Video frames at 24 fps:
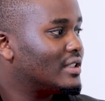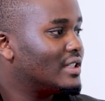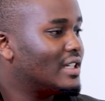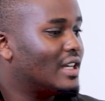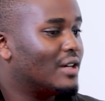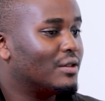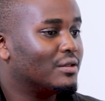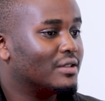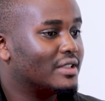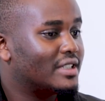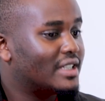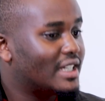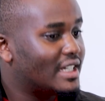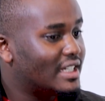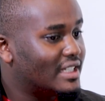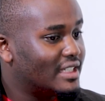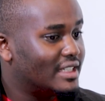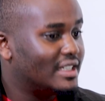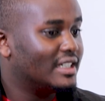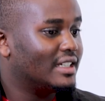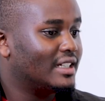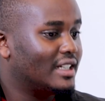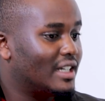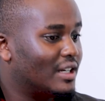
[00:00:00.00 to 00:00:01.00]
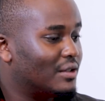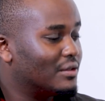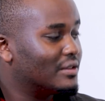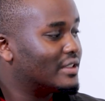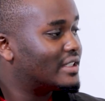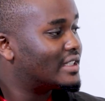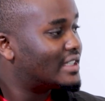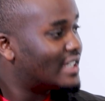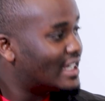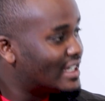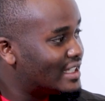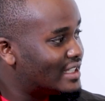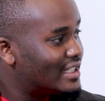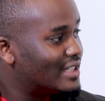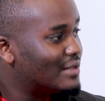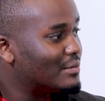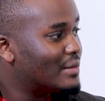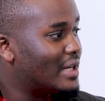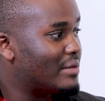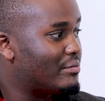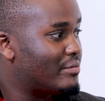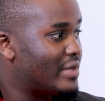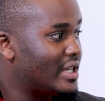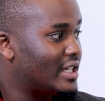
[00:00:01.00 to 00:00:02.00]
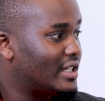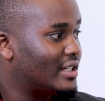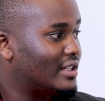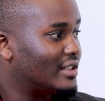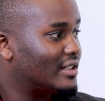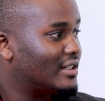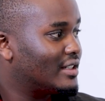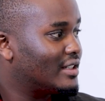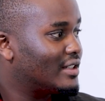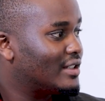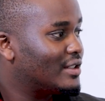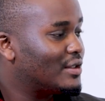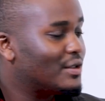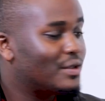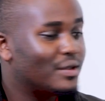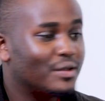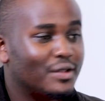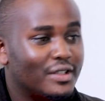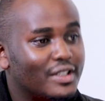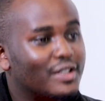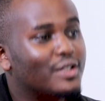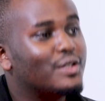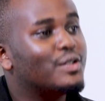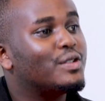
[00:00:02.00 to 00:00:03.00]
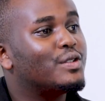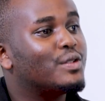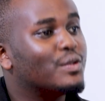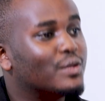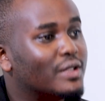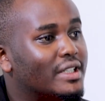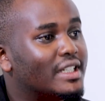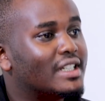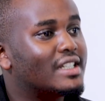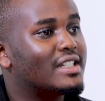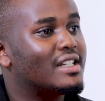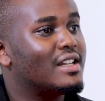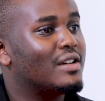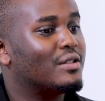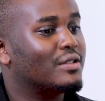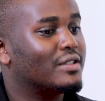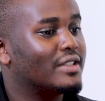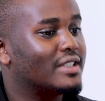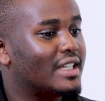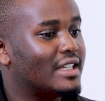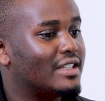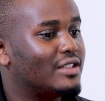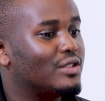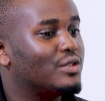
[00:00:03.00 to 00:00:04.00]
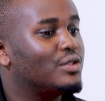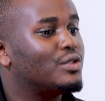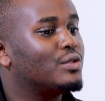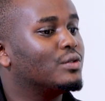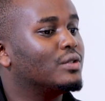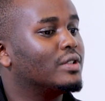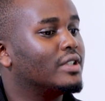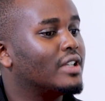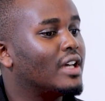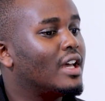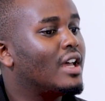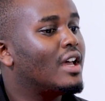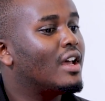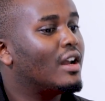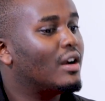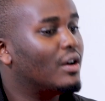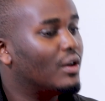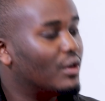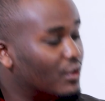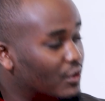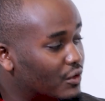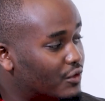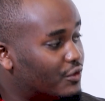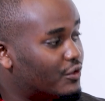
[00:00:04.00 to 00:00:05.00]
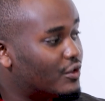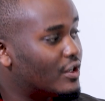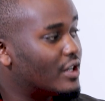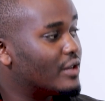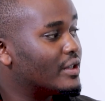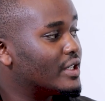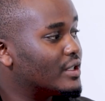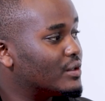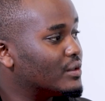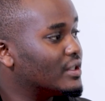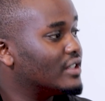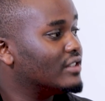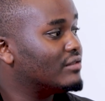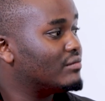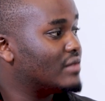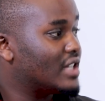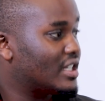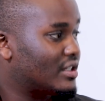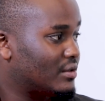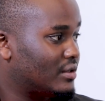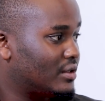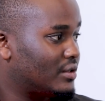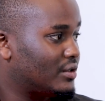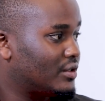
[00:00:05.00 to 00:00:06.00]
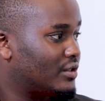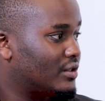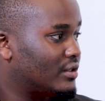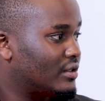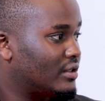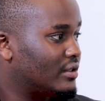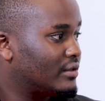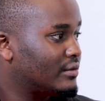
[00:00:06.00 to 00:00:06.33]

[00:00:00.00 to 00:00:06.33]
Downsizing my pain. You shouldn't downsize. You should look for a way to give me a solution.